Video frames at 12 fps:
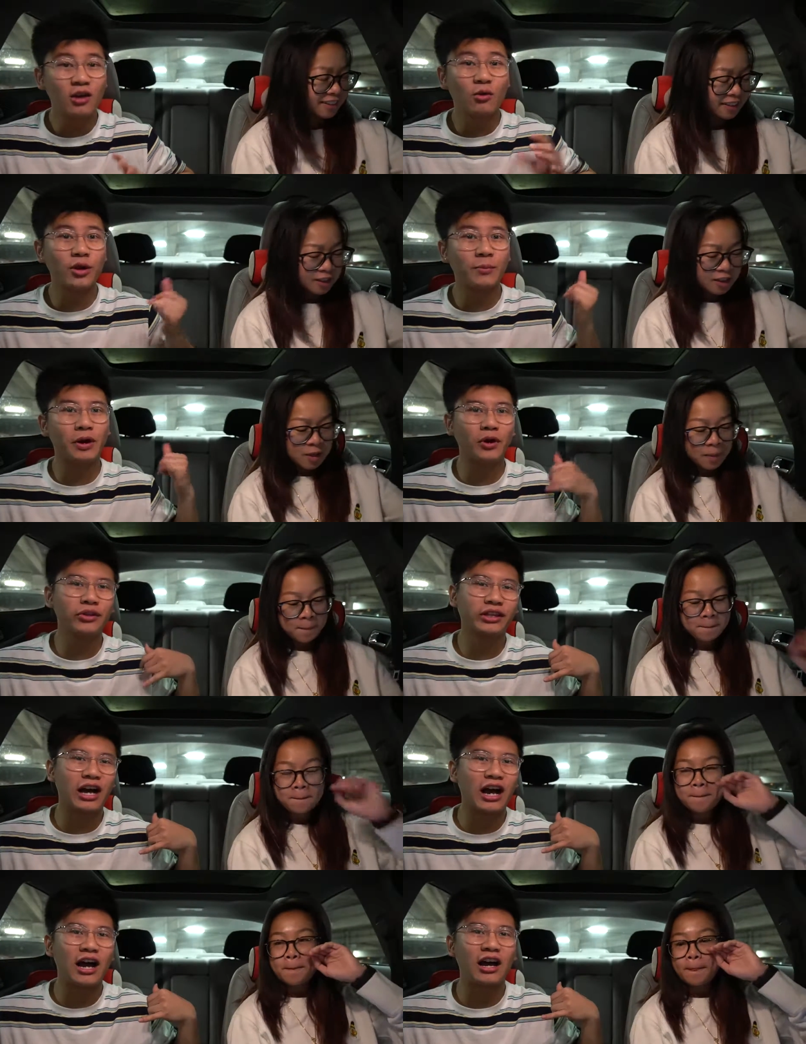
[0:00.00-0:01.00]
Speaker 1: We both
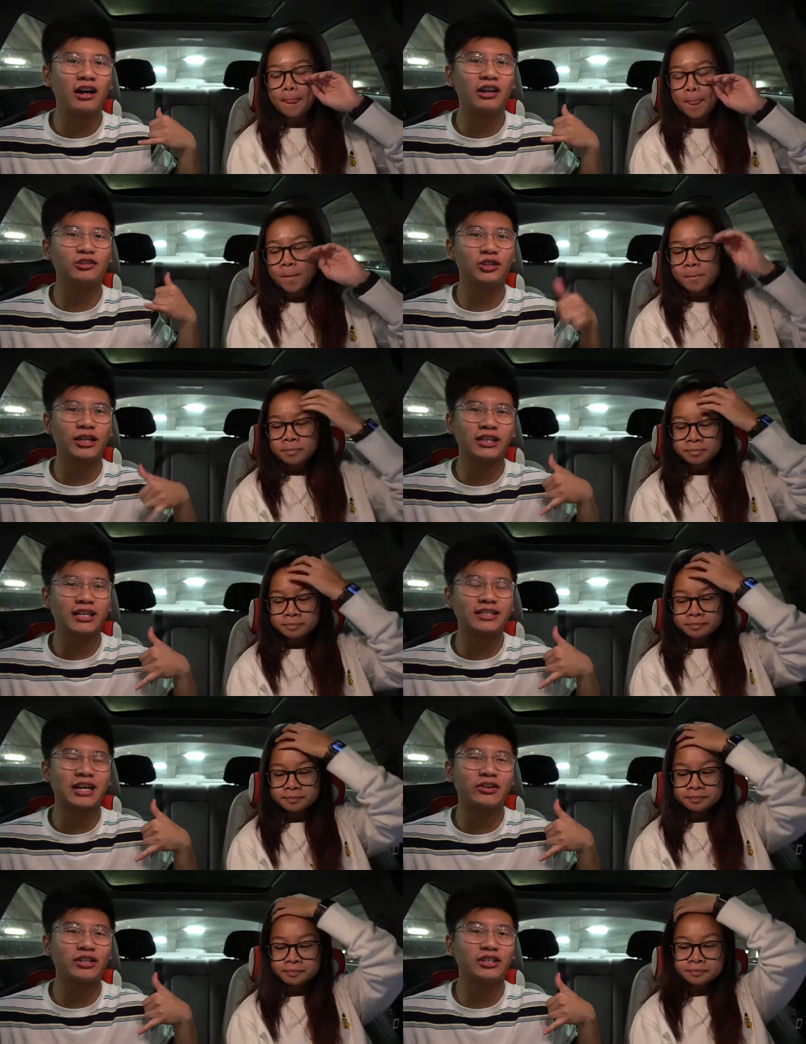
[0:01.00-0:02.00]
got a drink that
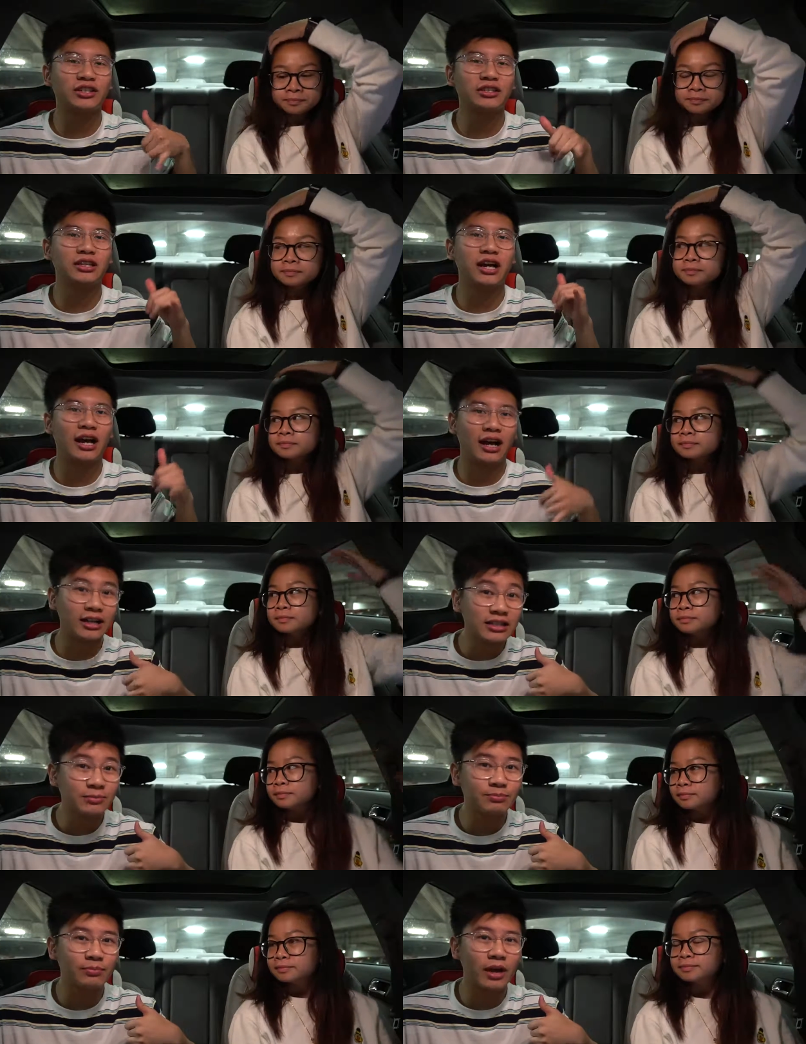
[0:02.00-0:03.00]
sounded good to us.
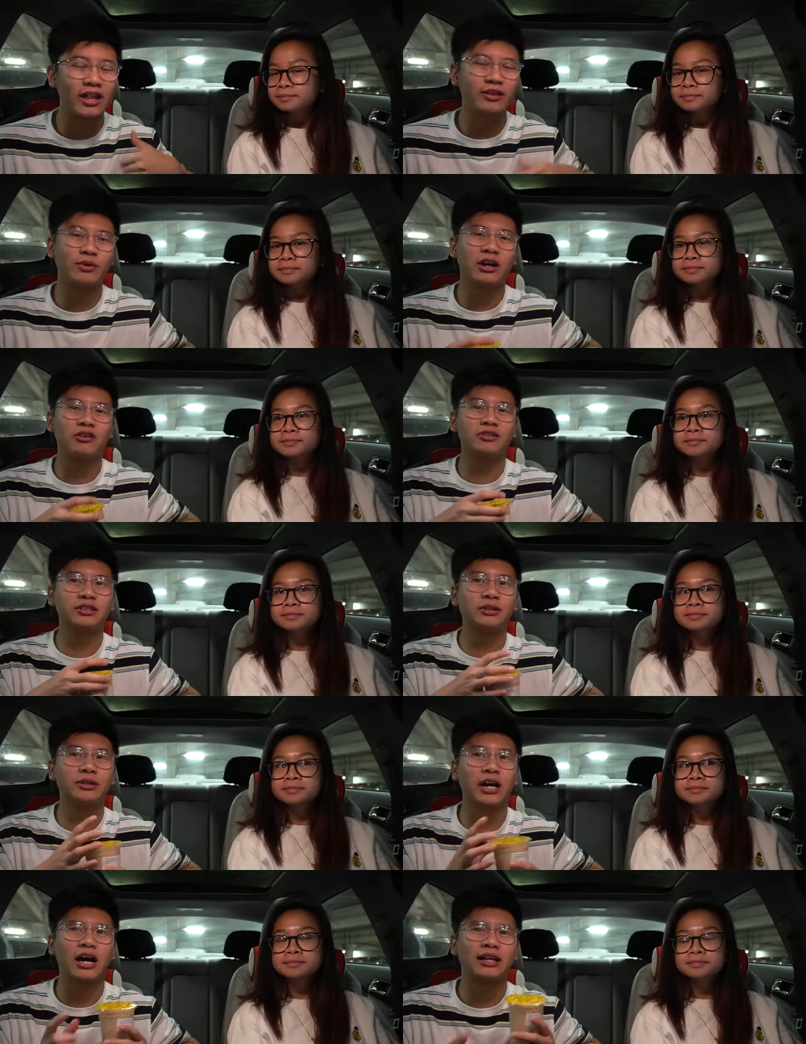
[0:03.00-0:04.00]
And then we
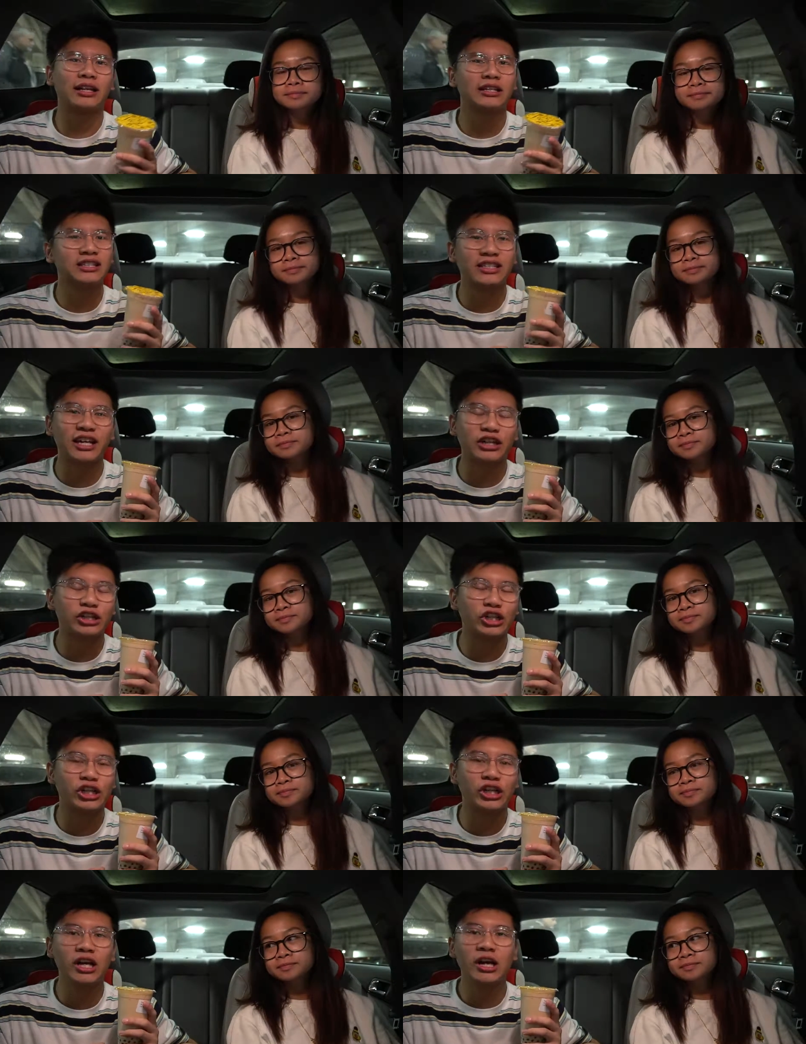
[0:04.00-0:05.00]
also got like a
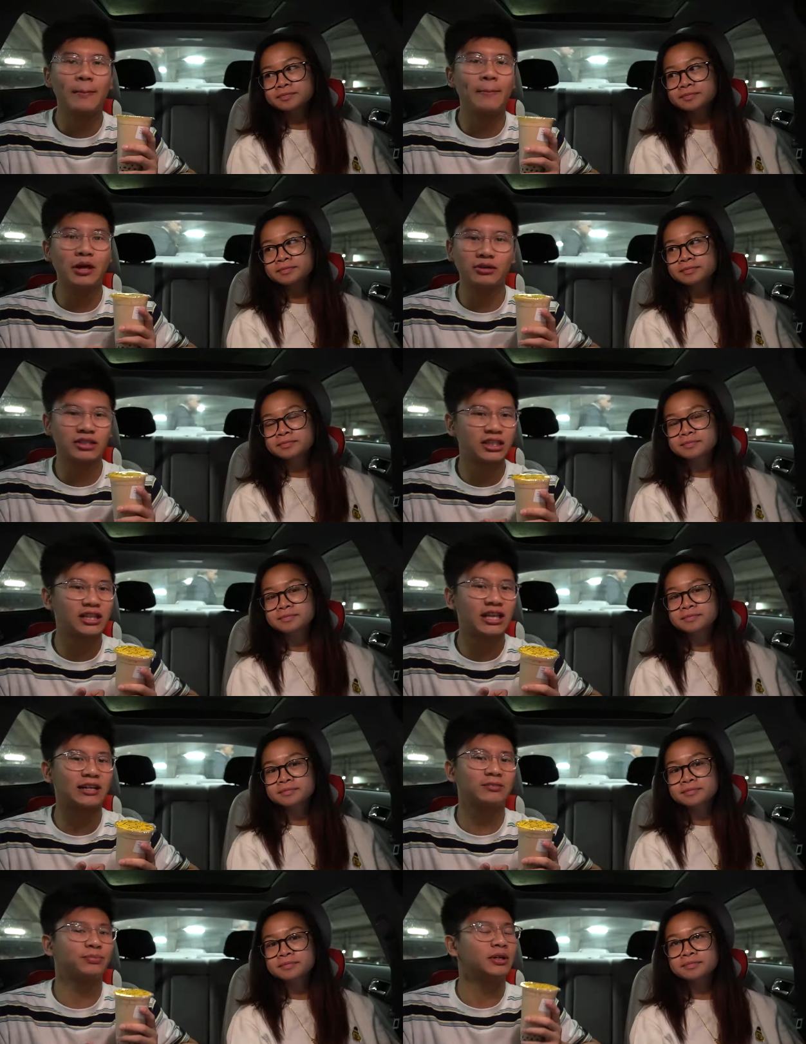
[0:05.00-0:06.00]
standard milk tea
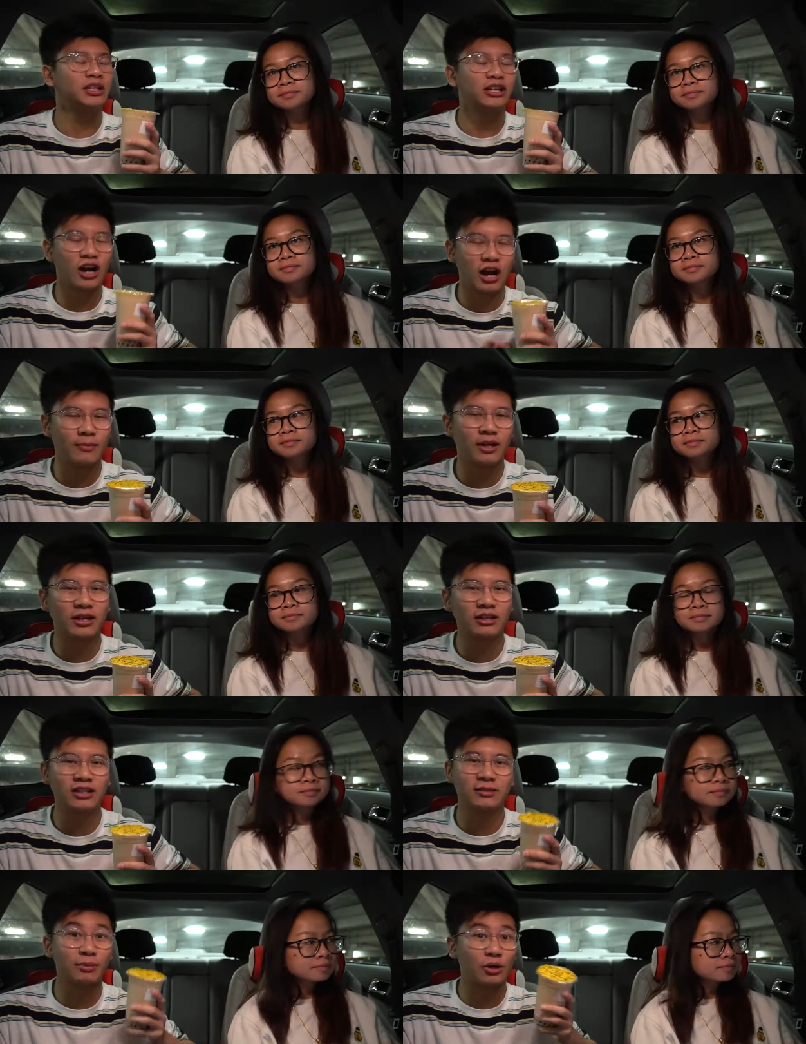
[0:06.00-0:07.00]
that's pretty common.
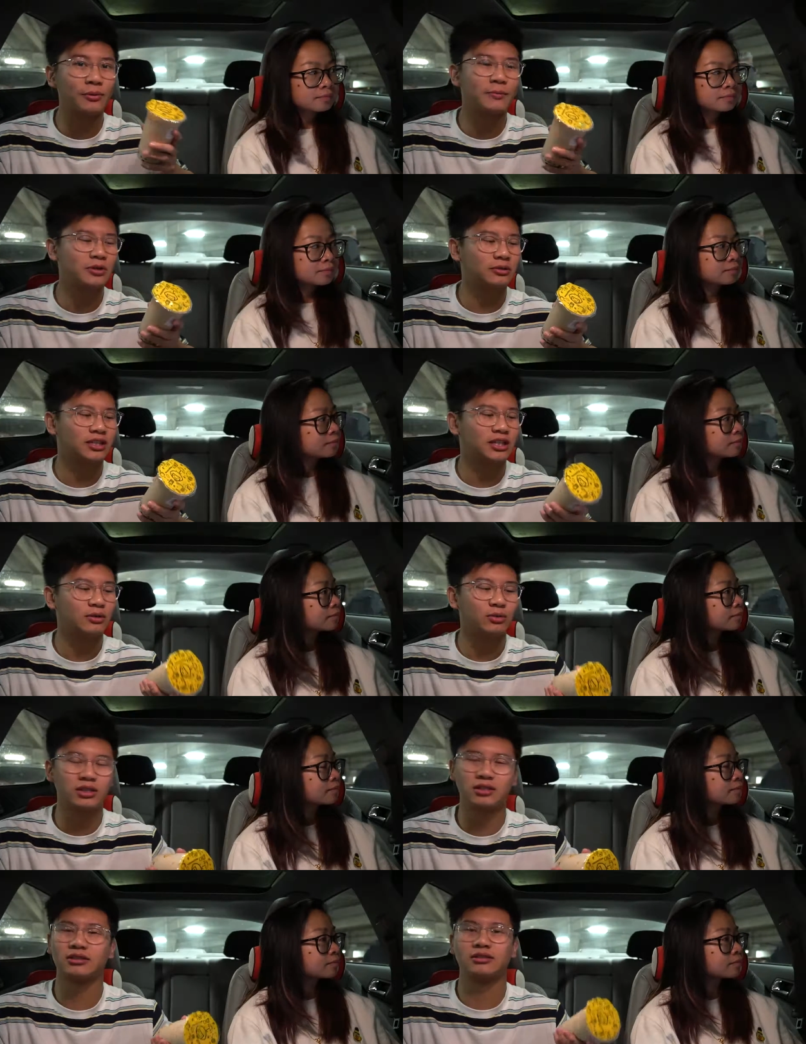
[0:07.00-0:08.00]
It's boba milk tea,
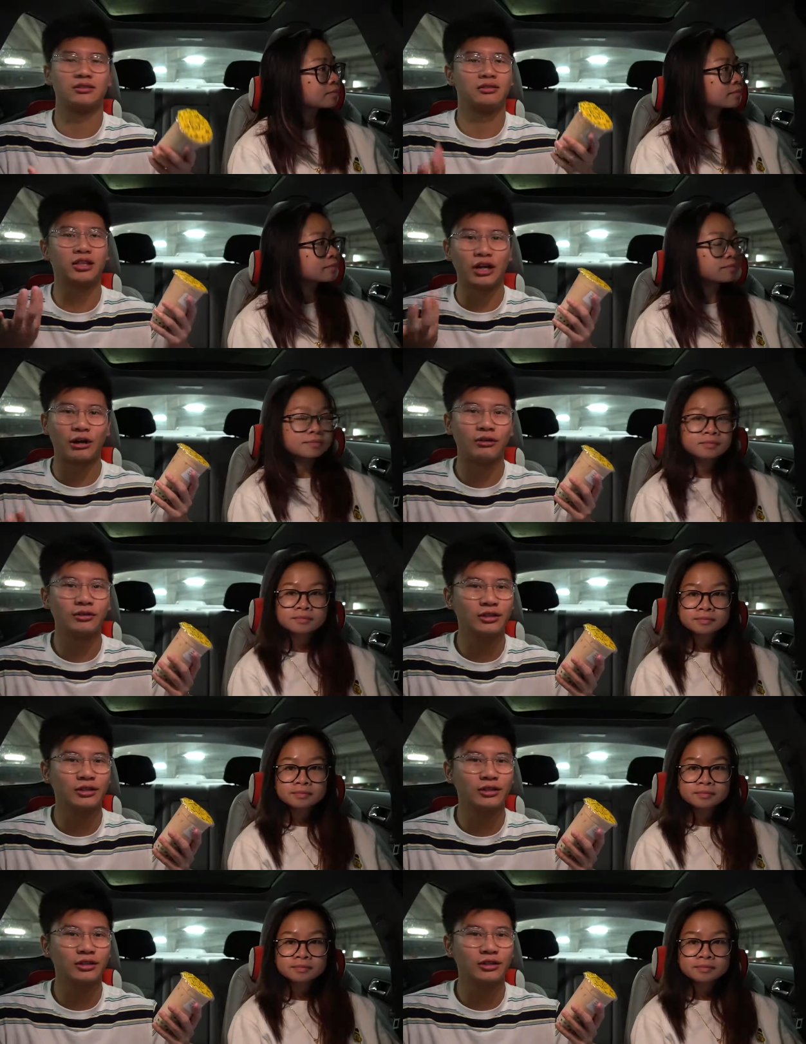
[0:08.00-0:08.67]
which is, you know,